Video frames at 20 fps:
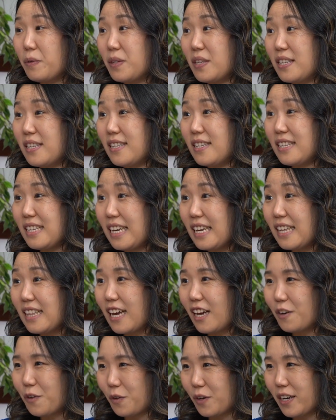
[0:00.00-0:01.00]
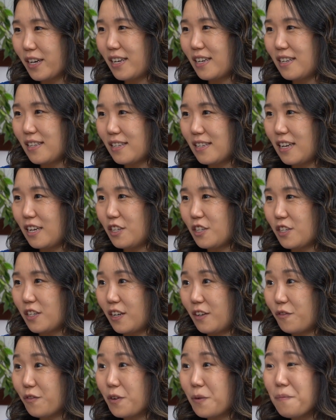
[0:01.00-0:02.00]
able to see that
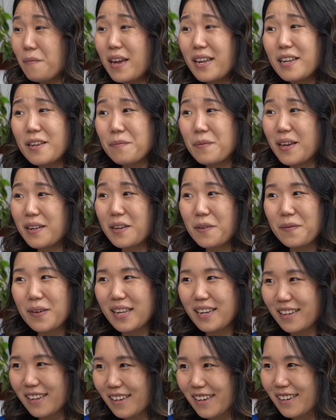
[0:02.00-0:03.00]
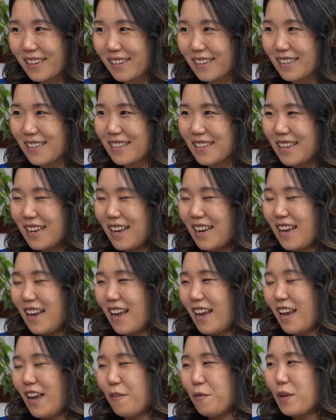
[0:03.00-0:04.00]
organization for many, many, many years.
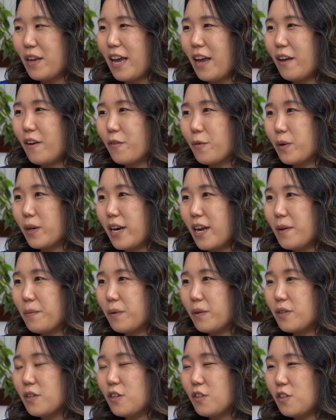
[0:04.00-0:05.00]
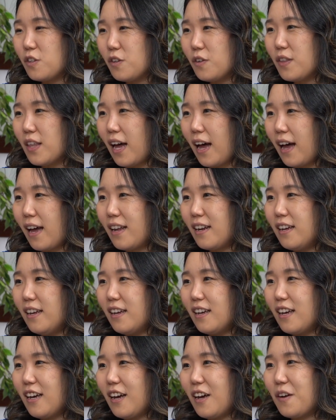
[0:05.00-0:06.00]
And we're able to do that
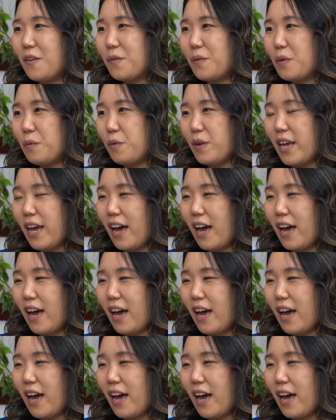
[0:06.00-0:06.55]
when